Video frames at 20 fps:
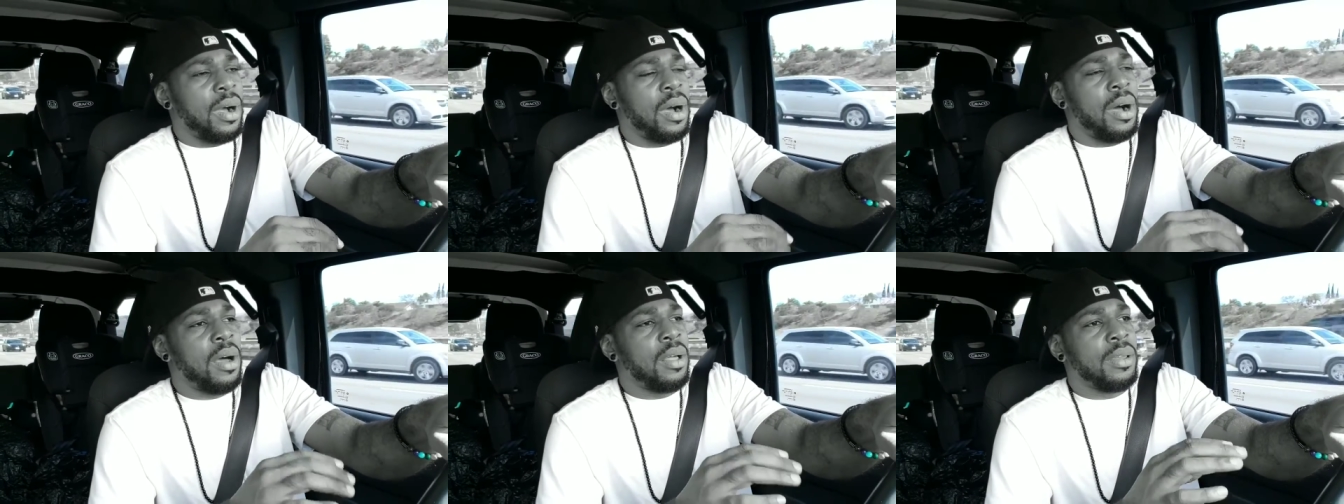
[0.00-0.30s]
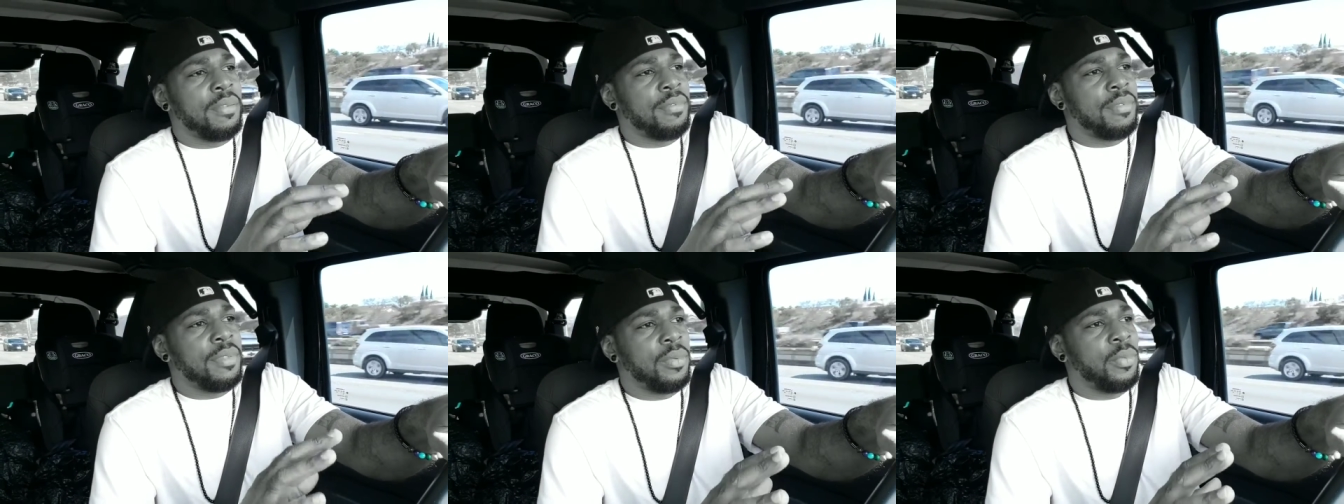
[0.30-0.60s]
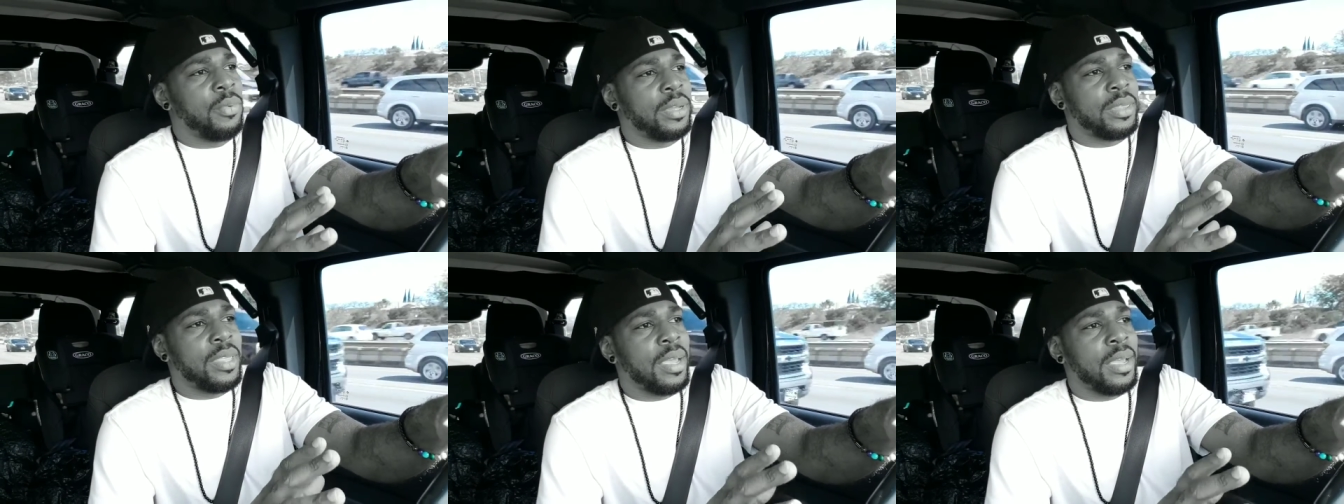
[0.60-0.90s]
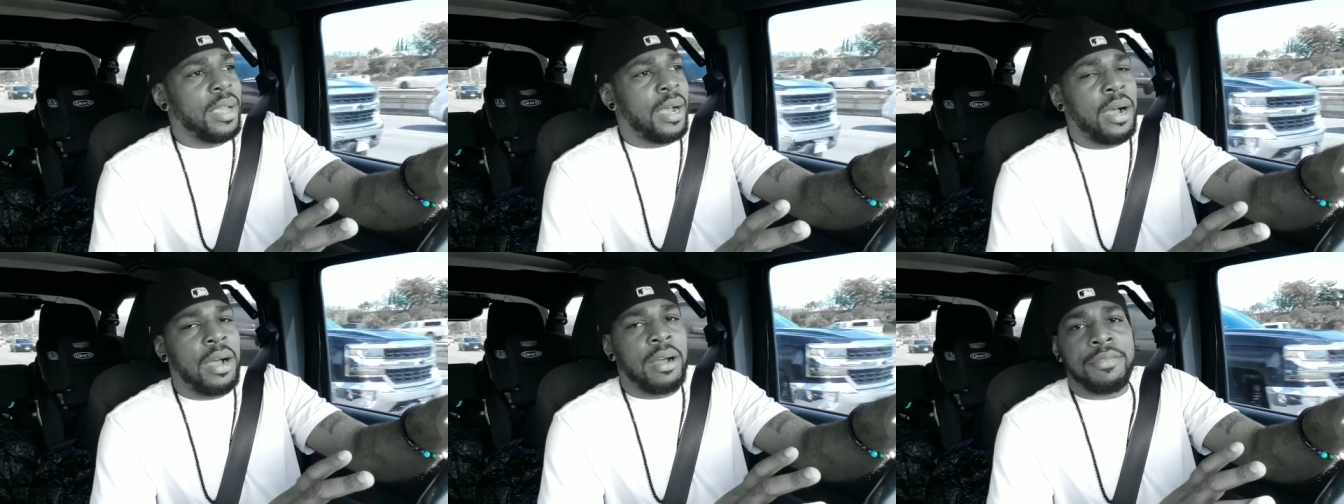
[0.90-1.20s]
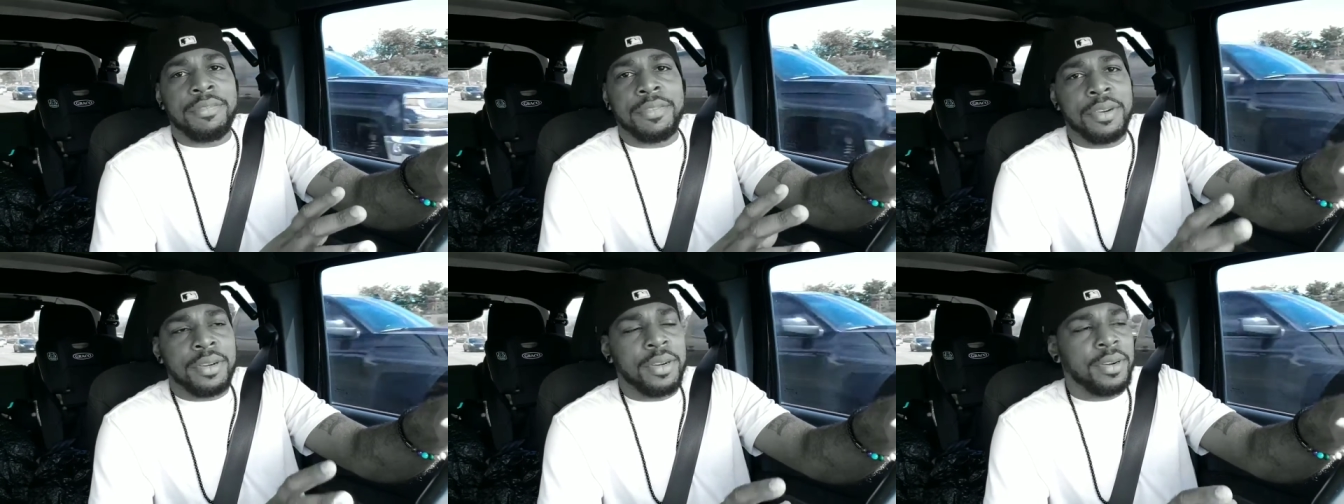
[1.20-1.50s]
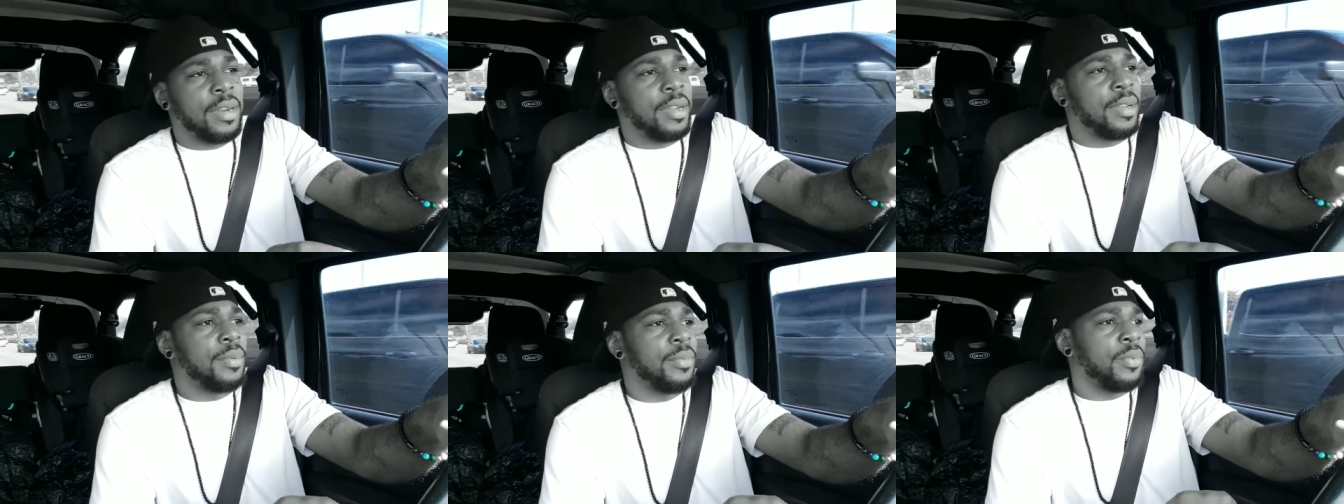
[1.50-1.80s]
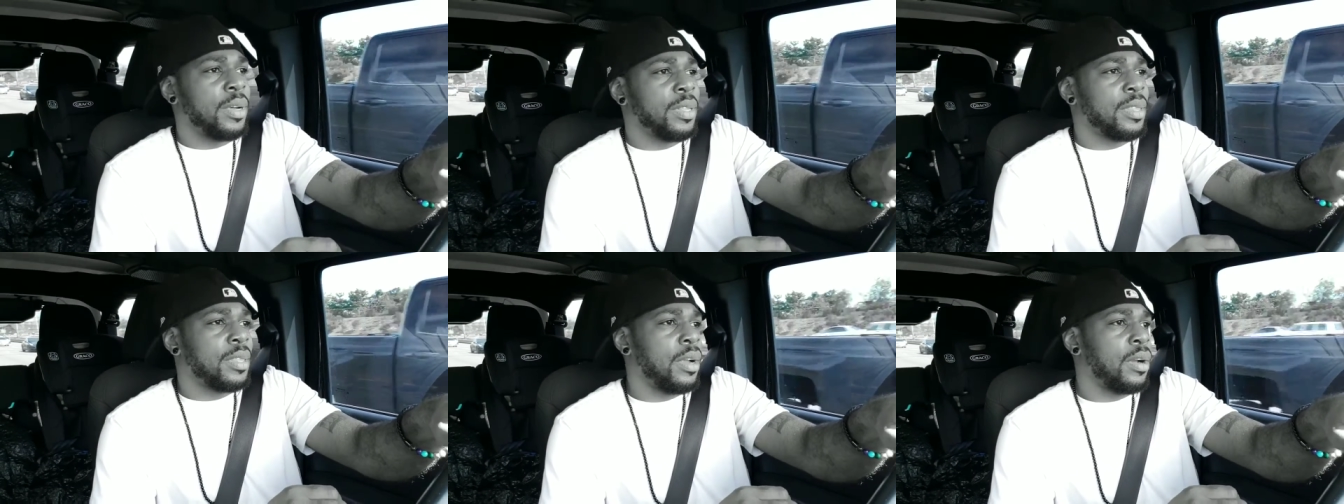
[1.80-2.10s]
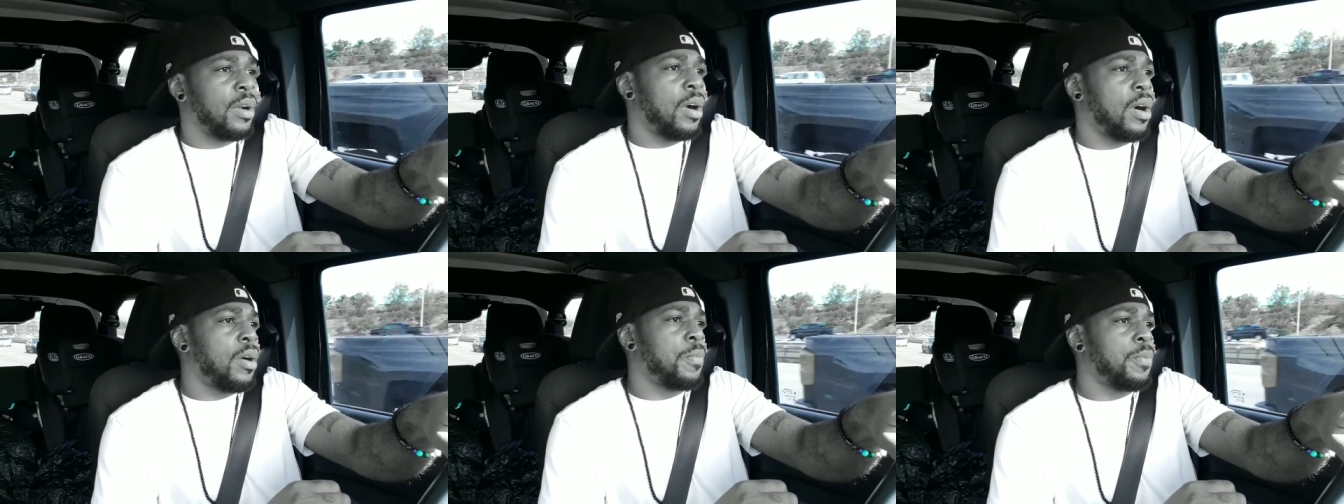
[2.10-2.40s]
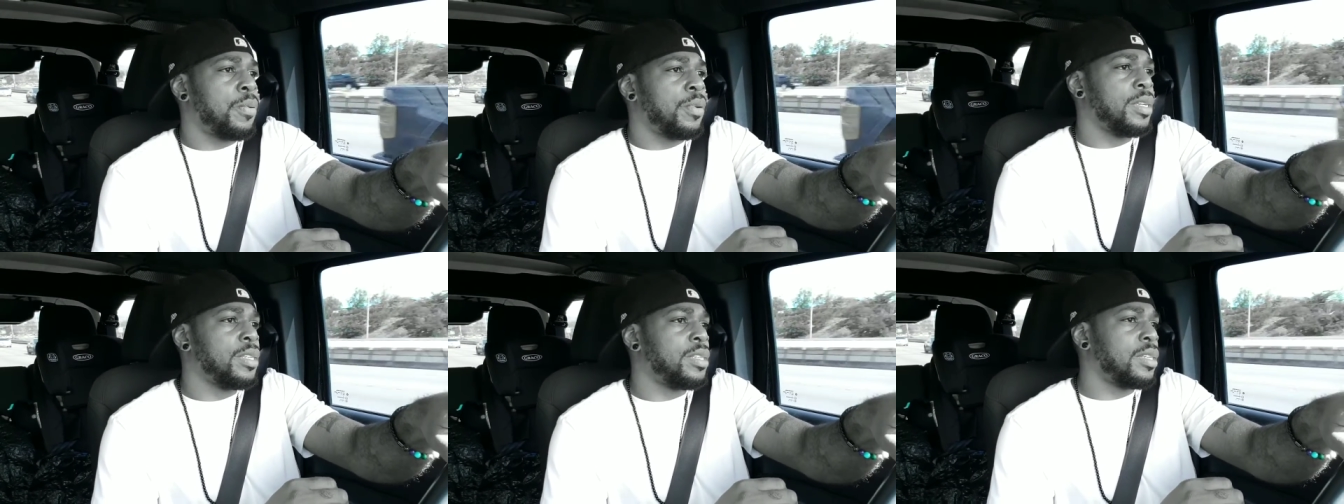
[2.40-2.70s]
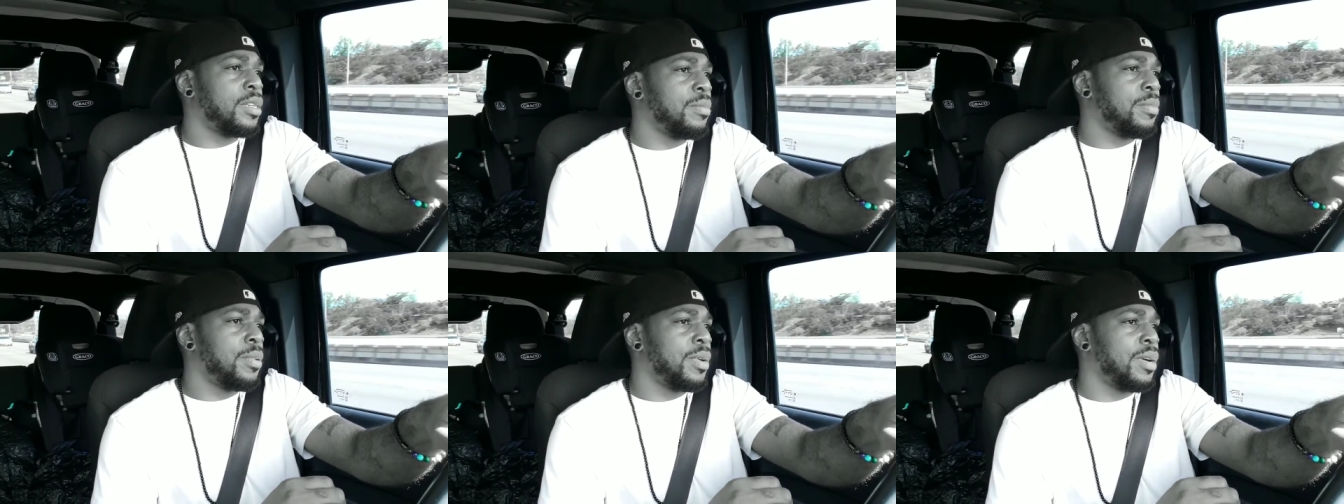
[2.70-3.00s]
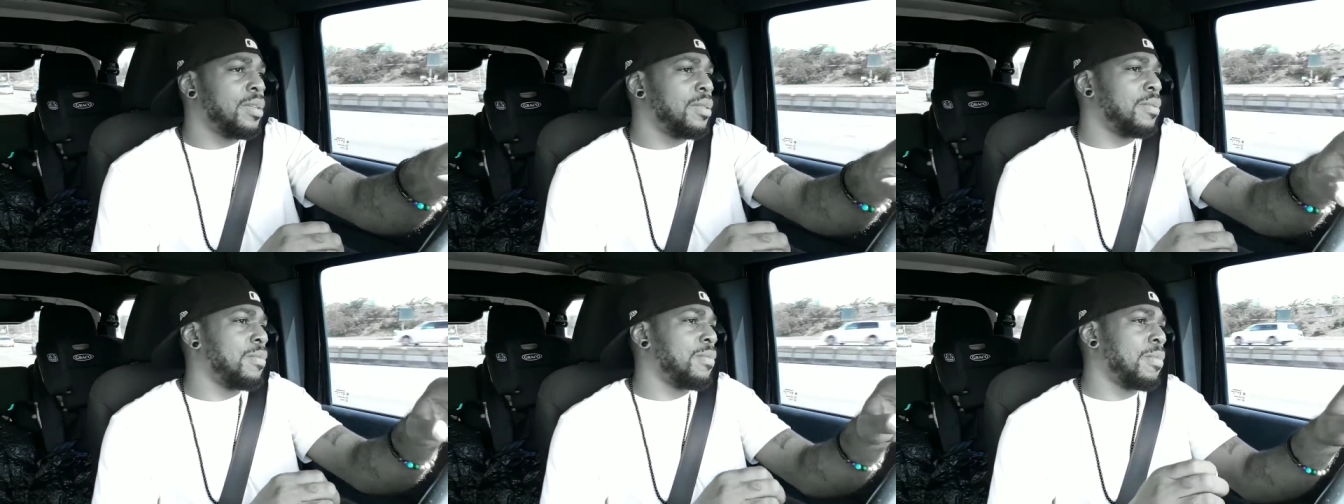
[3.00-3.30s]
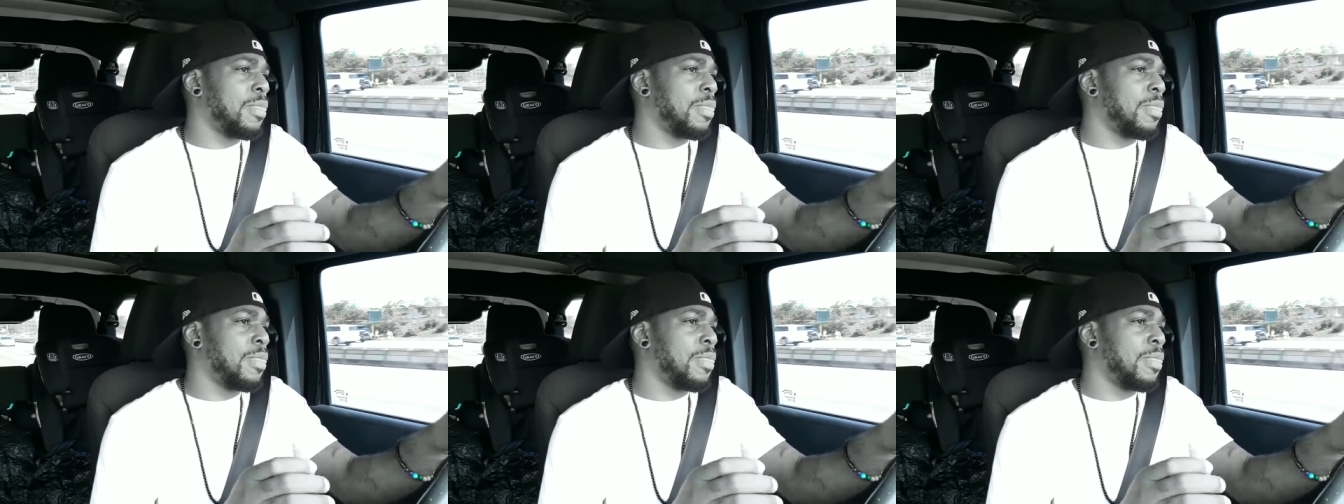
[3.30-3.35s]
all of what they offer and what they're all preaching, but